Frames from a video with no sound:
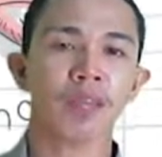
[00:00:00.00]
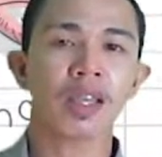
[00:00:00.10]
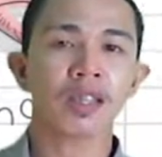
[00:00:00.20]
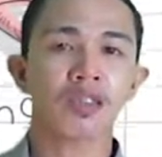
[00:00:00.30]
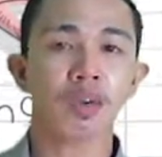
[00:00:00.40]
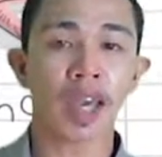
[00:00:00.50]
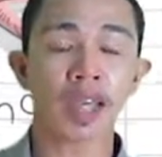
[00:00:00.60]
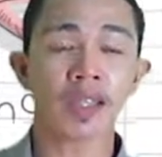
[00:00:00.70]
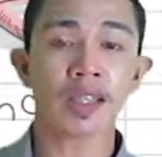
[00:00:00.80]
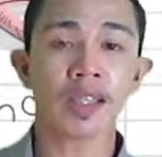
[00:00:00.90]
So
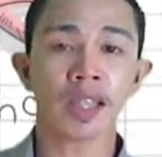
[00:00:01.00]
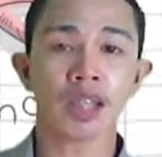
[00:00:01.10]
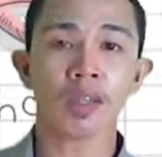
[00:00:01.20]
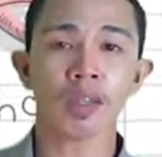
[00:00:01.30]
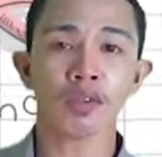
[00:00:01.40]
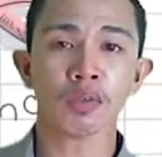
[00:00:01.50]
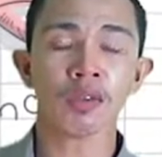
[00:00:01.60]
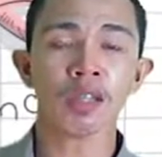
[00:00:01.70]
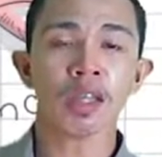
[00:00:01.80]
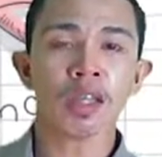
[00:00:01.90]
S is equal to
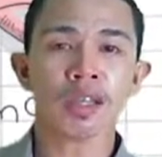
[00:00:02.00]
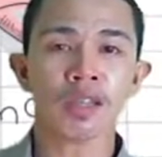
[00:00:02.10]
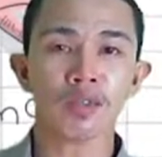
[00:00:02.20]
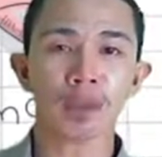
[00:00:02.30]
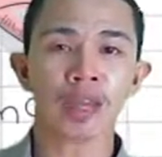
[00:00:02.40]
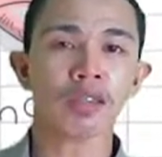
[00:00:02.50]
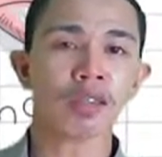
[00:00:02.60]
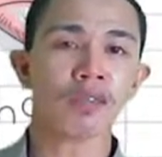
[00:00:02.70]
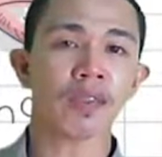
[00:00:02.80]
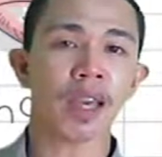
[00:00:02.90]
the square root of